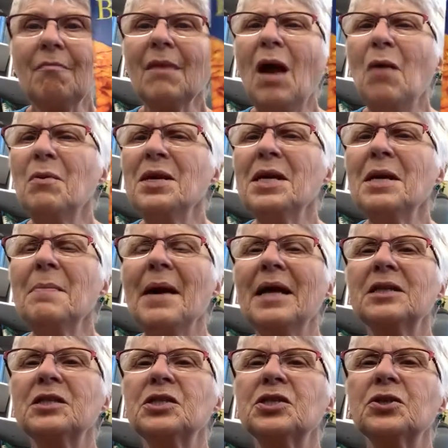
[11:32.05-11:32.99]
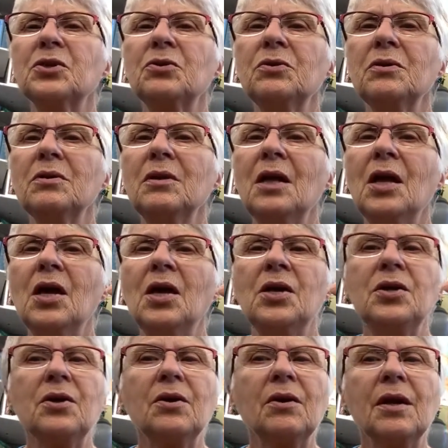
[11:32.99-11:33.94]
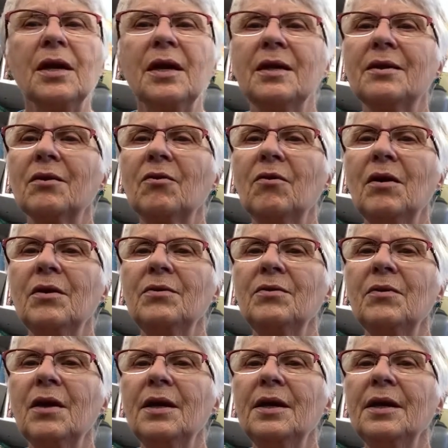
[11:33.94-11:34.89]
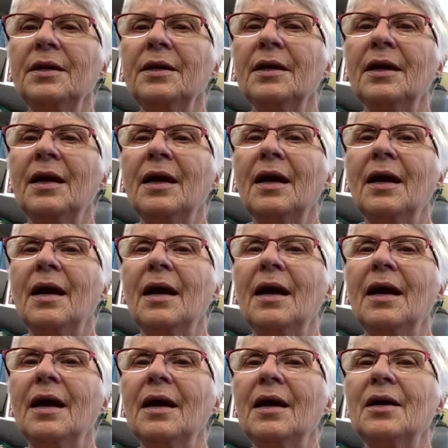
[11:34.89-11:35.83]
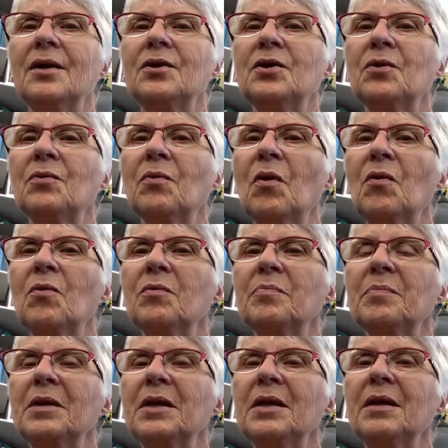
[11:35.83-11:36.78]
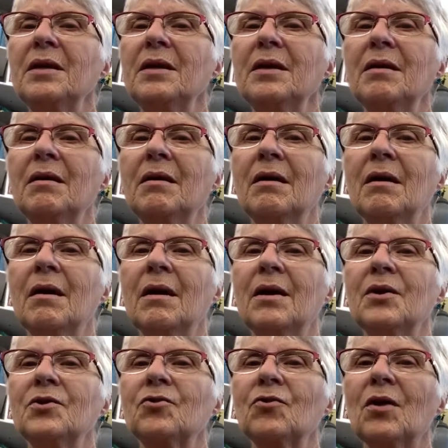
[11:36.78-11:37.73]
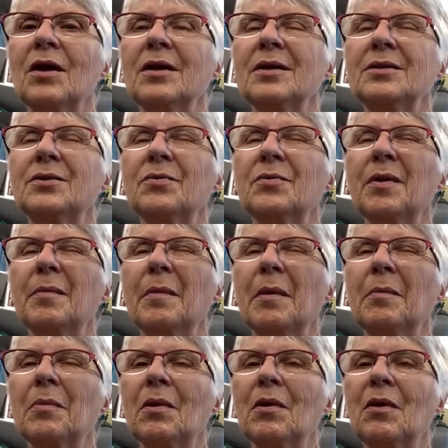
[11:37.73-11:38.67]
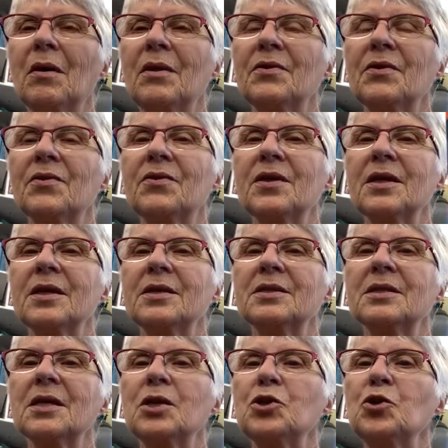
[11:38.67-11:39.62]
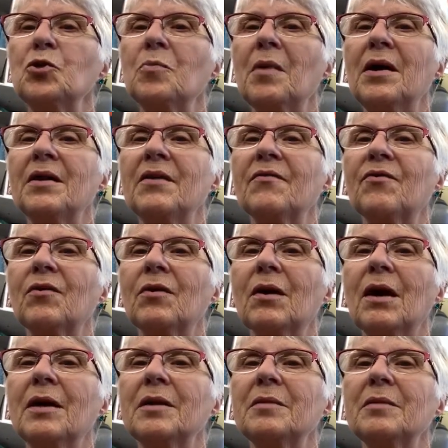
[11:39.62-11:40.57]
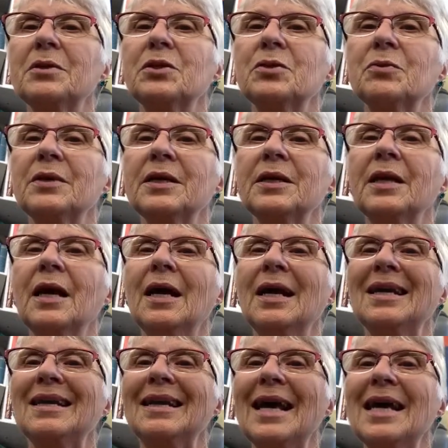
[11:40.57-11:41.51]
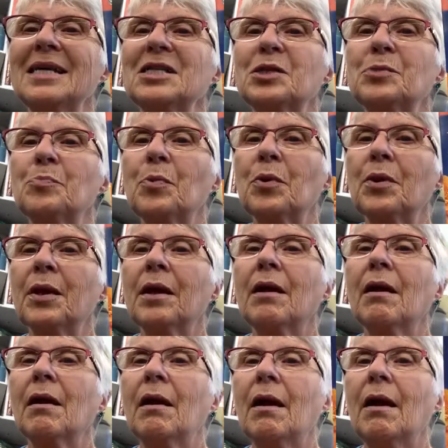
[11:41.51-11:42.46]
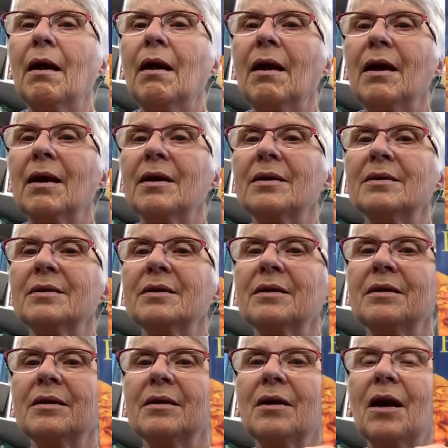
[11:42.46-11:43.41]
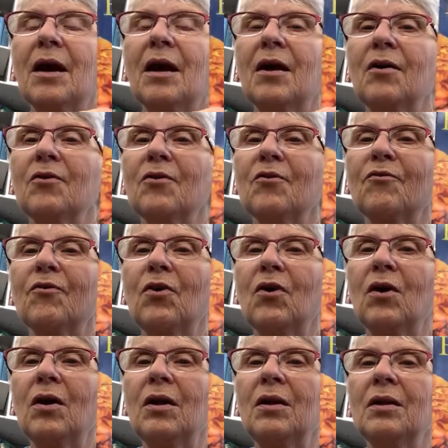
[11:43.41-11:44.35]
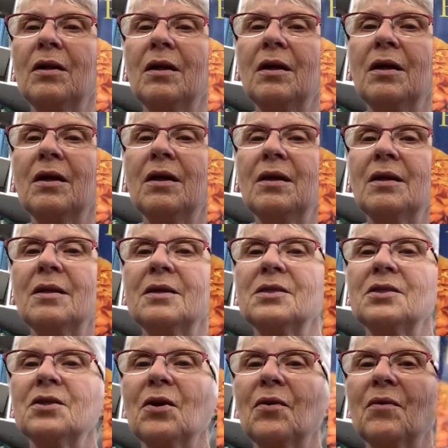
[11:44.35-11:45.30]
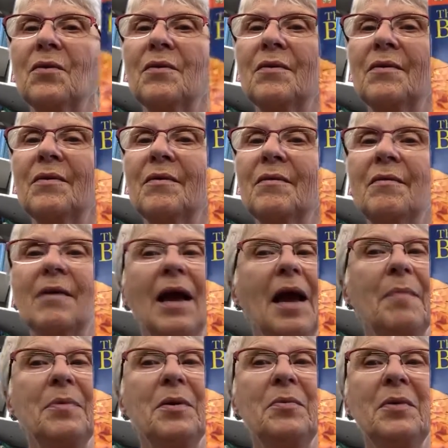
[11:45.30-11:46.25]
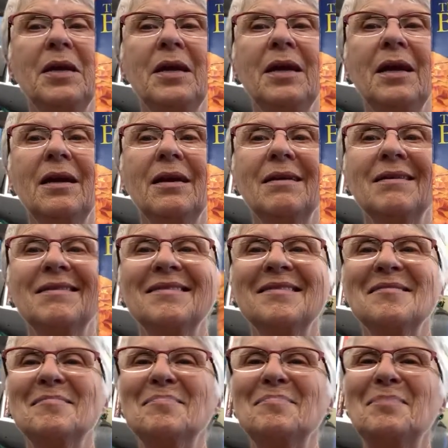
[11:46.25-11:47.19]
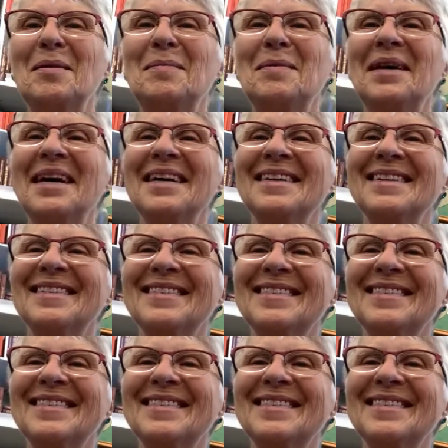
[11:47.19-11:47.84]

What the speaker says: And when you get back to school, you're going to hit the ground running. And you won't be trying to remember all the things that you might have forgotten between last spring and the fall. So, happy reading. Bye-bye.